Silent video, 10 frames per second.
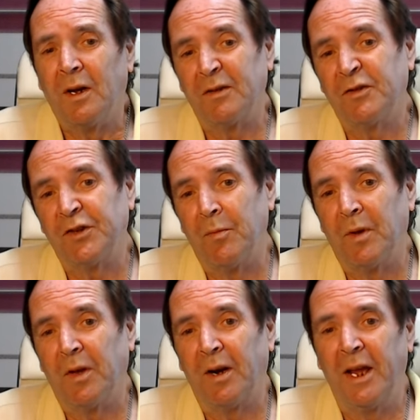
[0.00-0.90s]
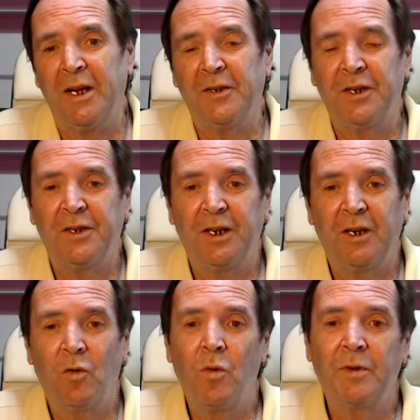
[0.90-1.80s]
similar entity
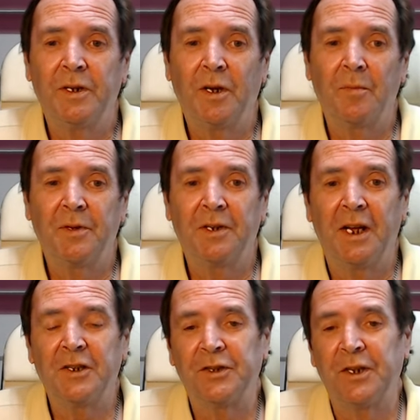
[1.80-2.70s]
opening up the next